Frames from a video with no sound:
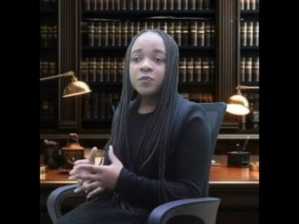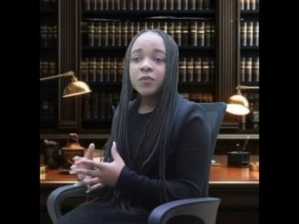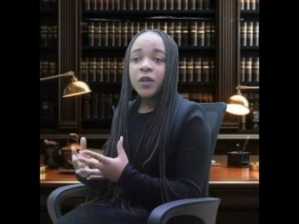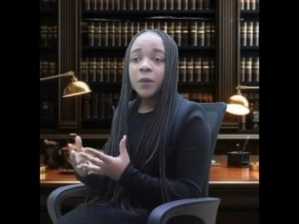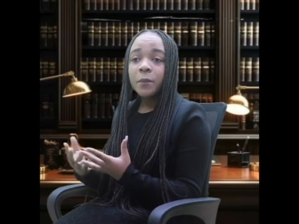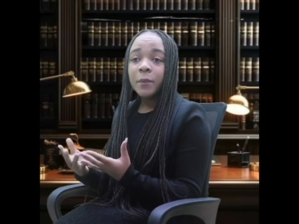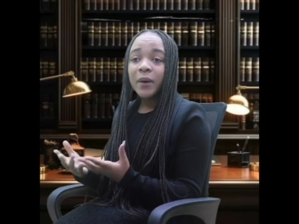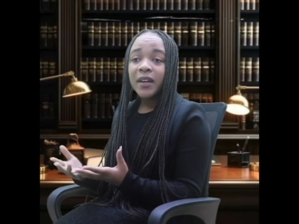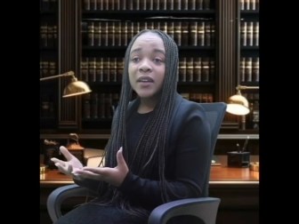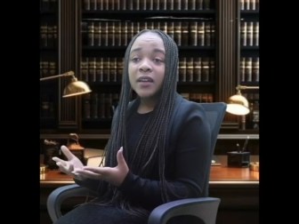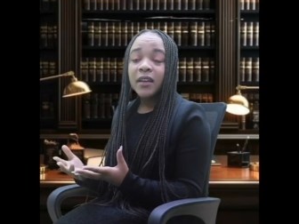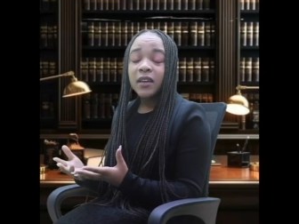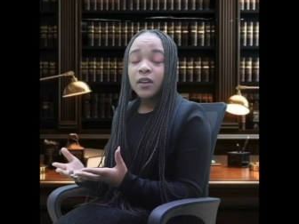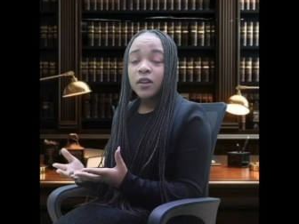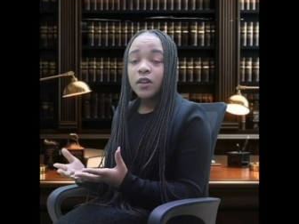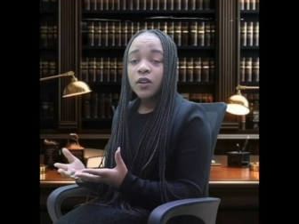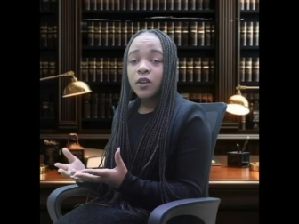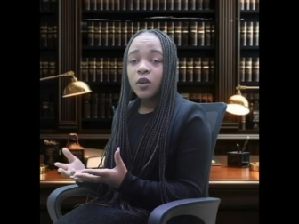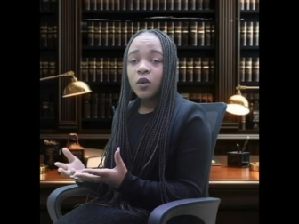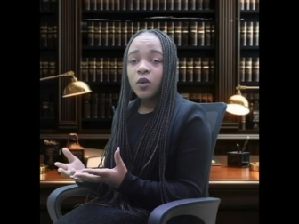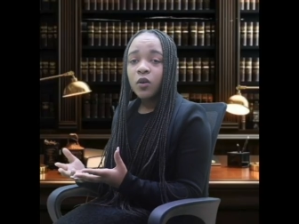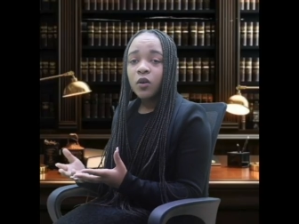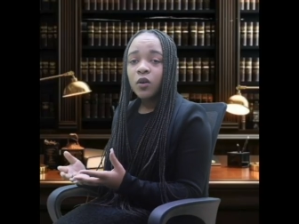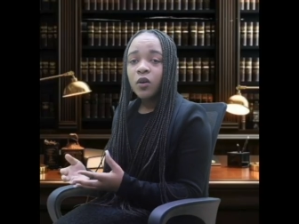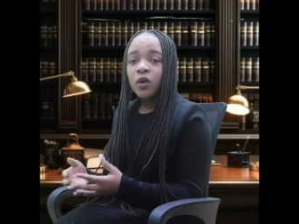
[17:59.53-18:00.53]
But in
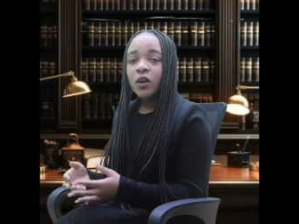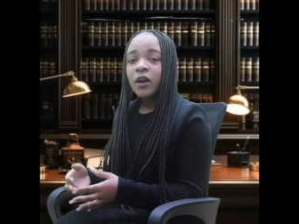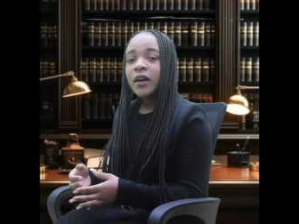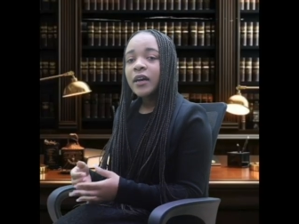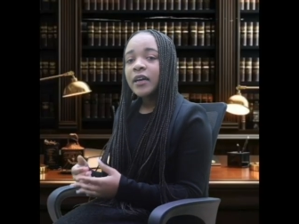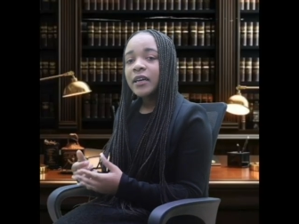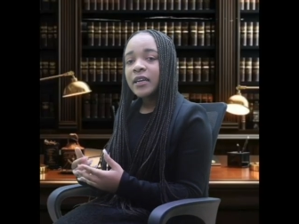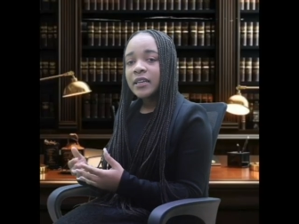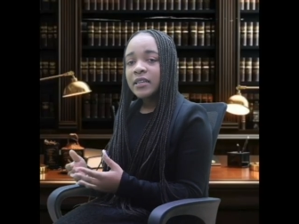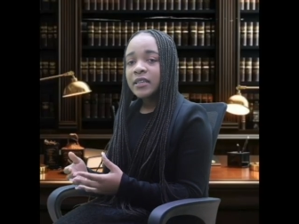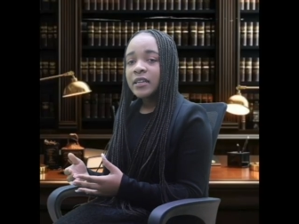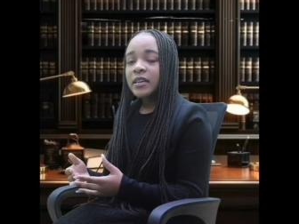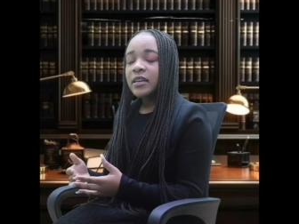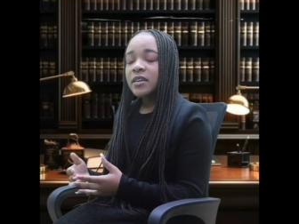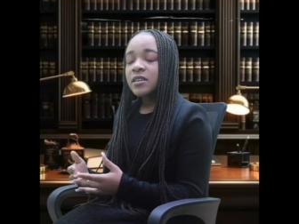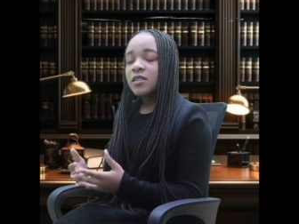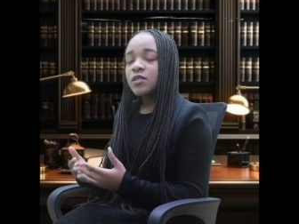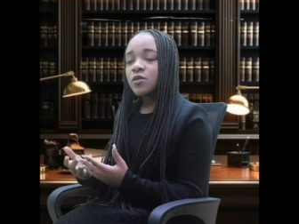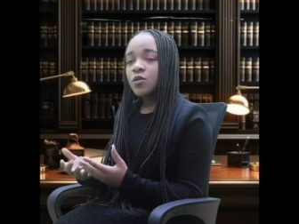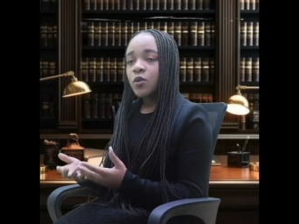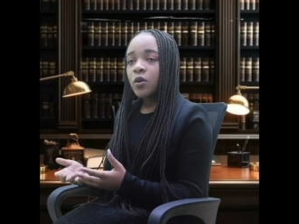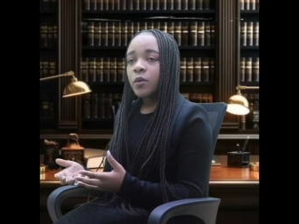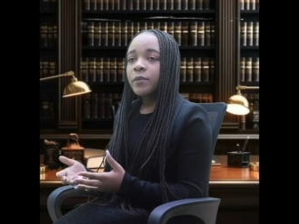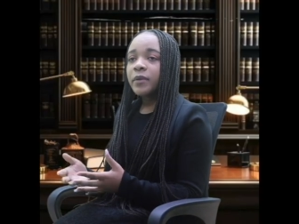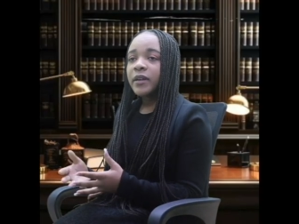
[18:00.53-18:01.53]
law, it is
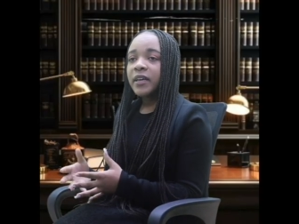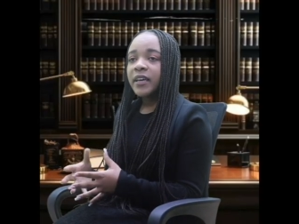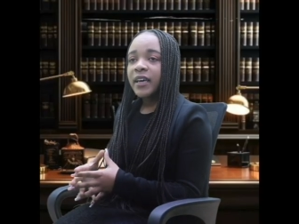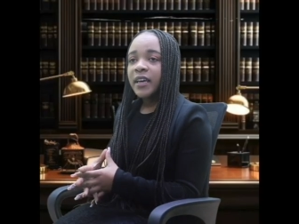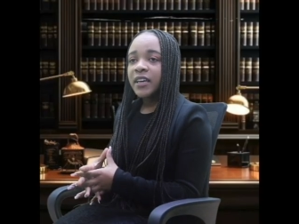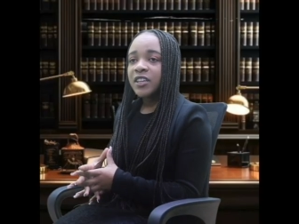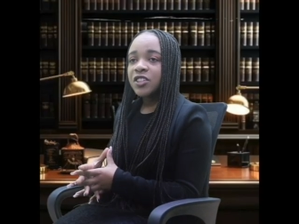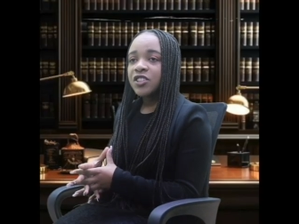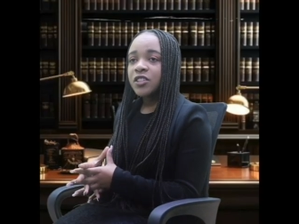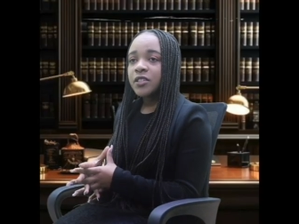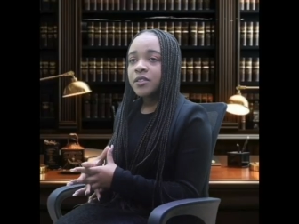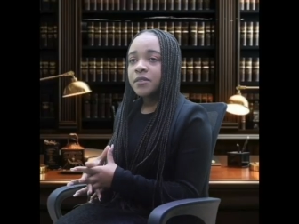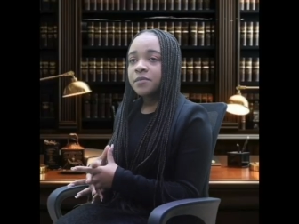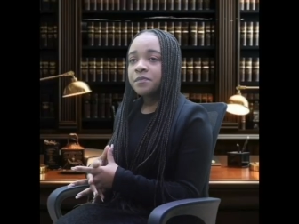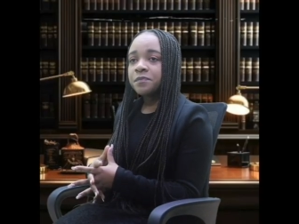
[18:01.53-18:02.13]
obligation.